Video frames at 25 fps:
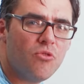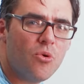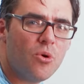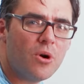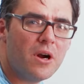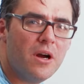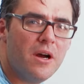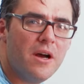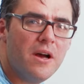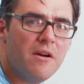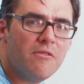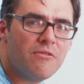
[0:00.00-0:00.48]

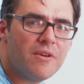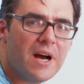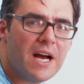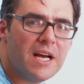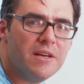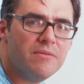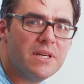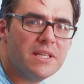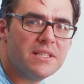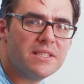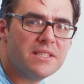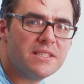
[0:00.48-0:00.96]
I'm a big,
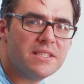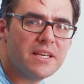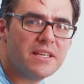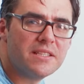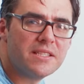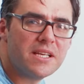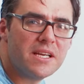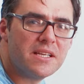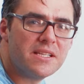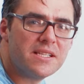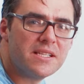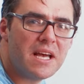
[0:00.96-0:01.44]
big
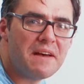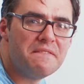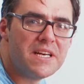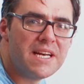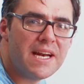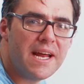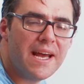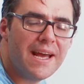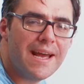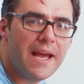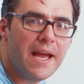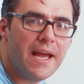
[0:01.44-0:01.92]
fan of
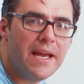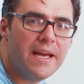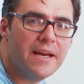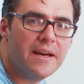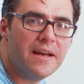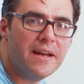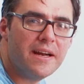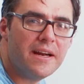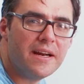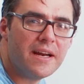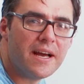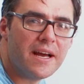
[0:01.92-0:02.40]
doing these
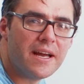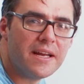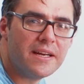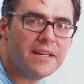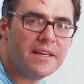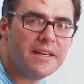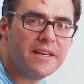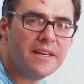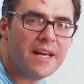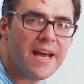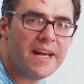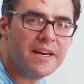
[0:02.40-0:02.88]

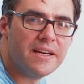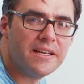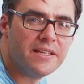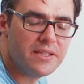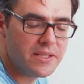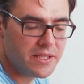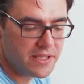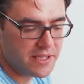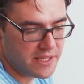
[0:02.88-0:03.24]
as it can